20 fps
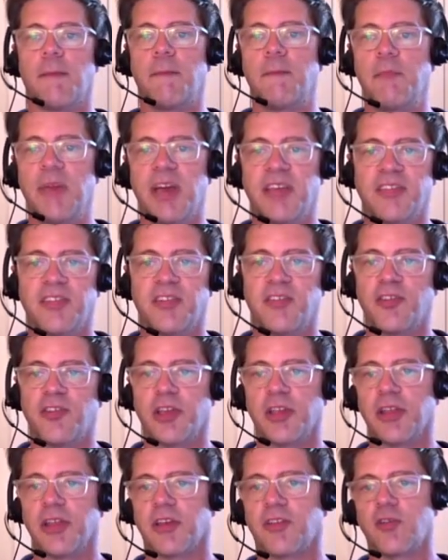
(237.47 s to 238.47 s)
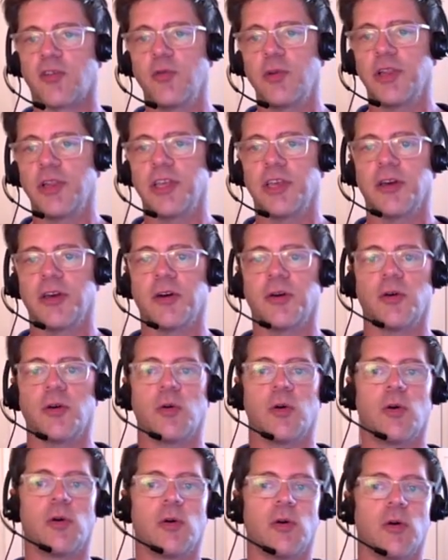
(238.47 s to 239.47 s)
messaging like
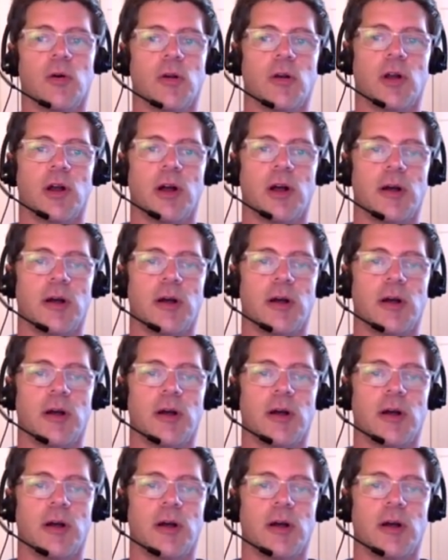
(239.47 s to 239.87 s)
Twilio or